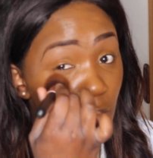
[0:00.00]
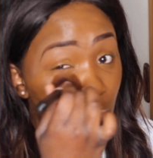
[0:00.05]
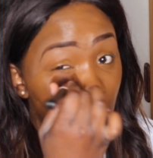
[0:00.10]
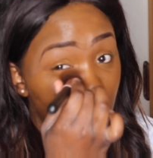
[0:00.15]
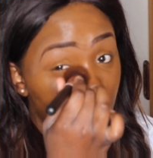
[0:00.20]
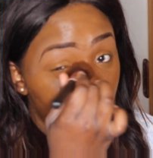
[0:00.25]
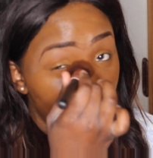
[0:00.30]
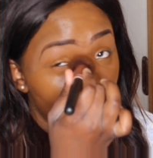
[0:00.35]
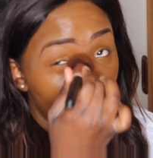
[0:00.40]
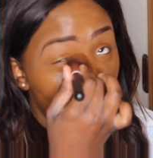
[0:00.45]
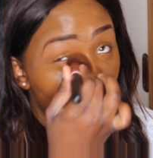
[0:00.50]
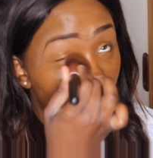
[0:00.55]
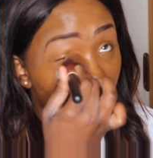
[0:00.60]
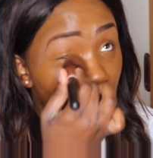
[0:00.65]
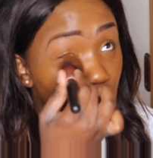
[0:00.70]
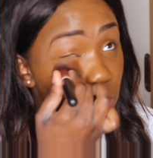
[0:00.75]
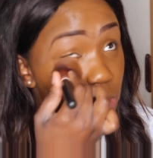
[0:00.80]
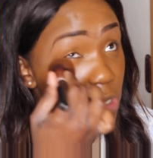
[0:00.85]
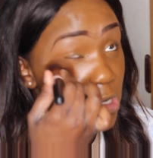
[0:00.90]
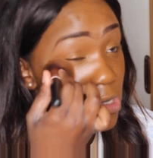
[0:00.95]
from
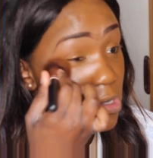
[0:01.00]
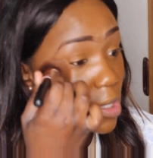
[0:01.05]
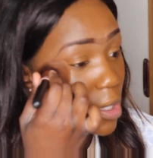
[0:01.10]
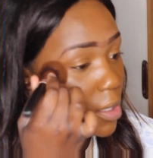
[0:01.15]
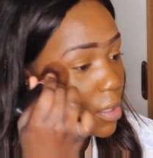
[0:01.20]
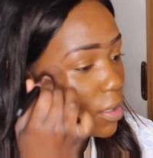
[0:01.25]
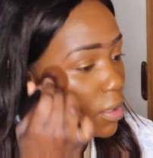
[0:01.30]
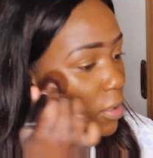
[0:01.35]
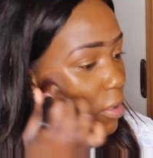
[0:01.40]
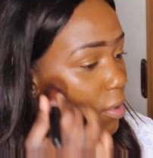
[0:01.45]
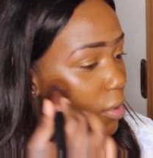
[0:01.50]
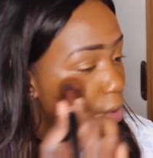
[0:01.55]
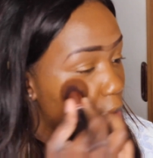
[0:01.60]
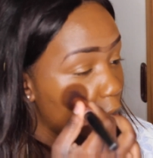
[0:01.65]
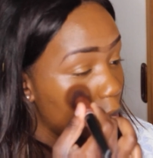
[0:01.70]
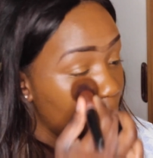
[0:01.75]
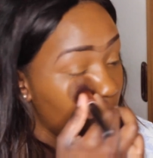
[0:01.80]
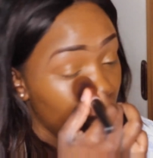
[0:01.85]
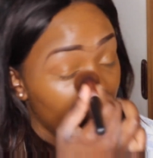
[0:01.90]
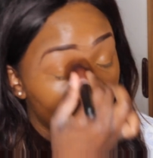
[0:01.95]
what was
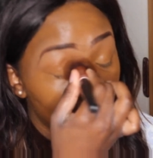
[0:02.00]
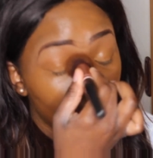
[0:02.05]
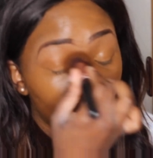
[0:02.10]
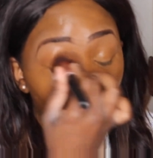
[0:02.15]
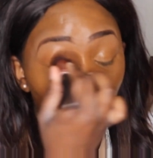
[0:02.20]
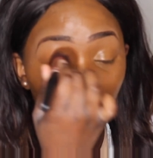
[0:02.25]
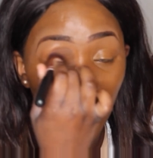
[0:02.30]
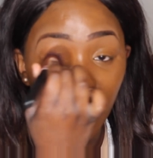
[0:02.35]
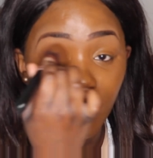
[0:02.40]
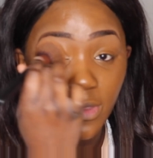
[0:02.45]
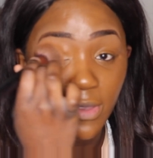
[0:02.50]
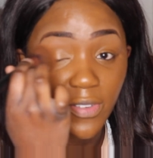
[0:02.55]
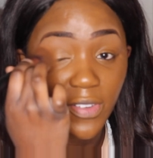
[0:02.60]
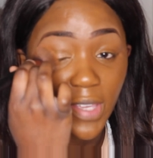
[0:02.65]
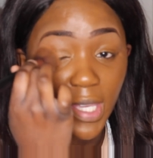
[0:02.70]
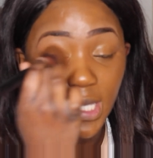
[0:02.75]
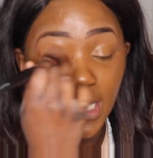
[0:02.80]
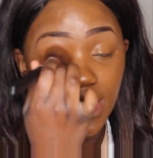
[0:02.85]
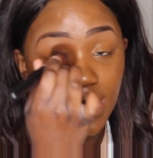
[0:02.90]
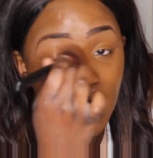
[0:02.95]
going on all over the
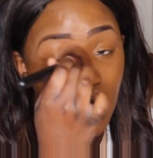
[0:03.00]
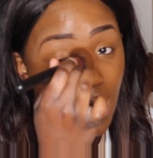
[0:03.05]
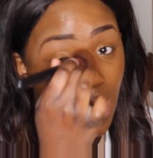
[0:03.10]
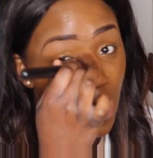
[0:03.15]
face.